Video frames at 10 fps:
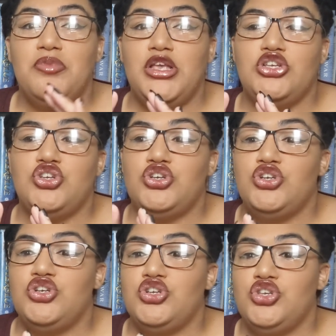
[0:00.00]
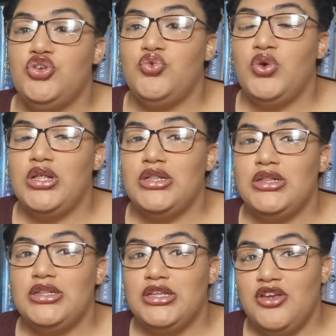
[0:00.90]
Make sure you
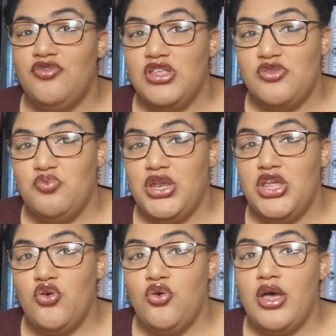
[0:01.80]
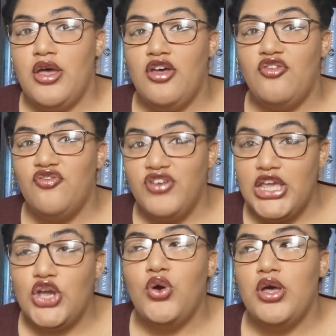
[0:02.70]
give this video
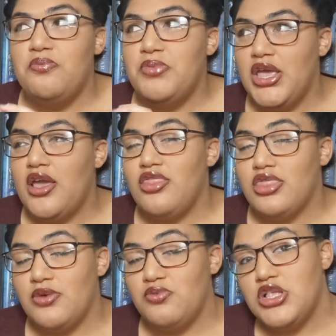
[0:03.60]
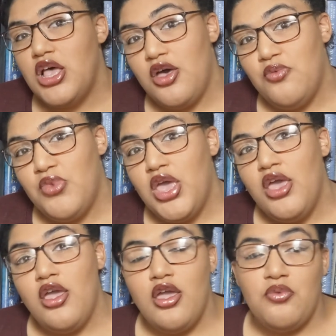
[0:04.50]
a big thumbs up,
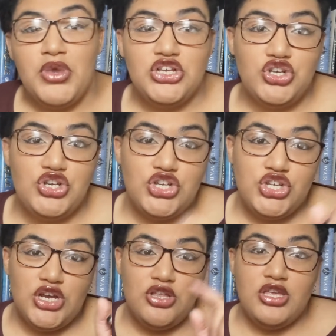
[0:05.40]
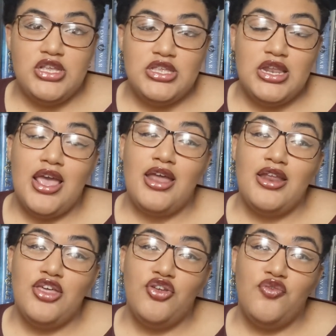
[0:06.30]
and make sure you share this and
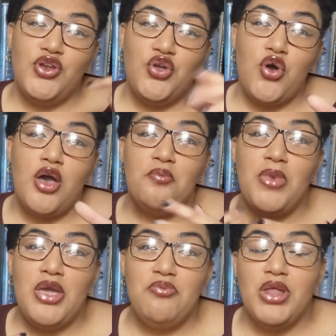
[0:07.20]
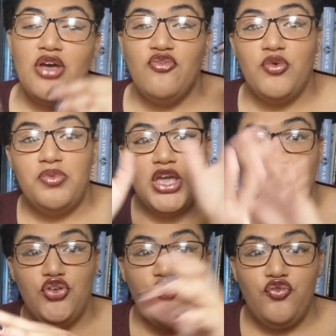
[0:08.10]
any other video on my platform
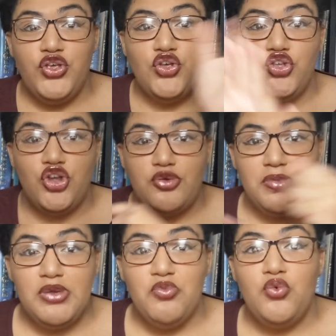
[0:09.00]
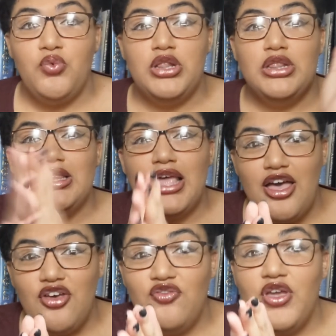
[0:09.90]
that you feel your people will
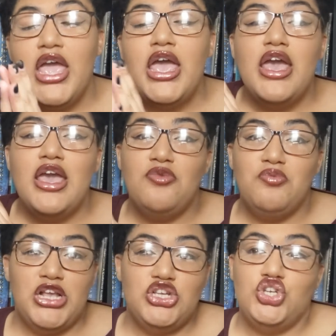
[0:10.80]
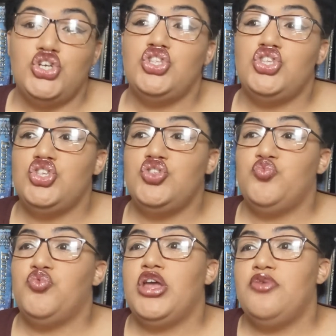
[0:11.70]
love, and make sure to
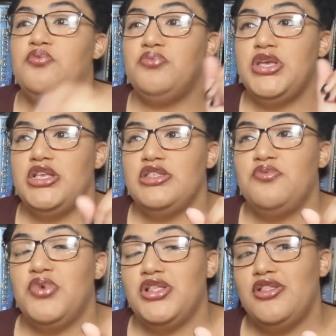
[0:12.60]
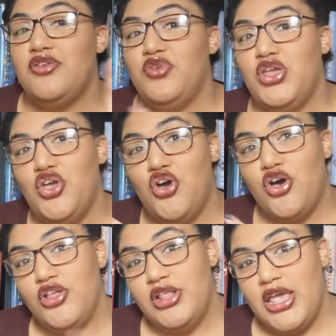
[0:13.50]
spread peace and positivity
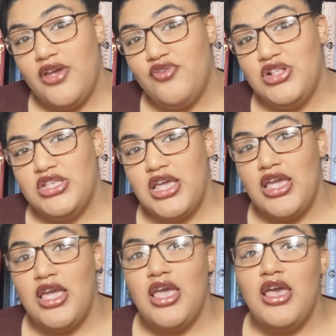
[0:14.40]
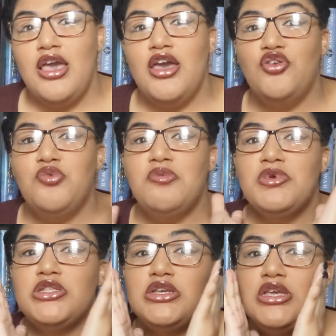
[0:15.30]
all day, every day, and
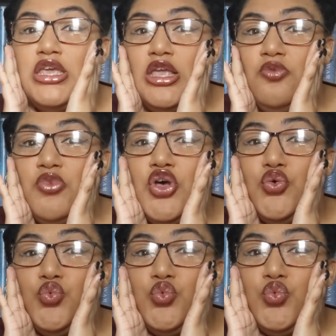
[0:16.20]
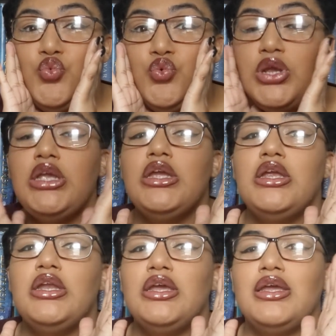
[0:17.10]
remember to keep
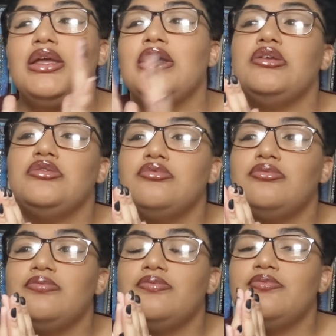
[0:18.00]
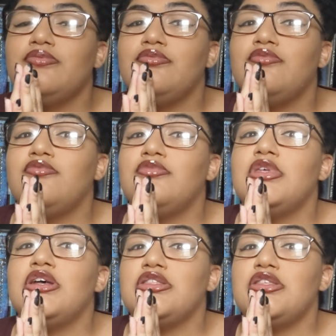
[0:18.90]
reading.
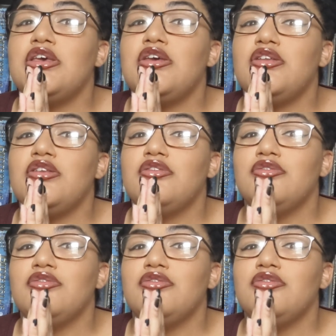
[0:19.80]
That's it.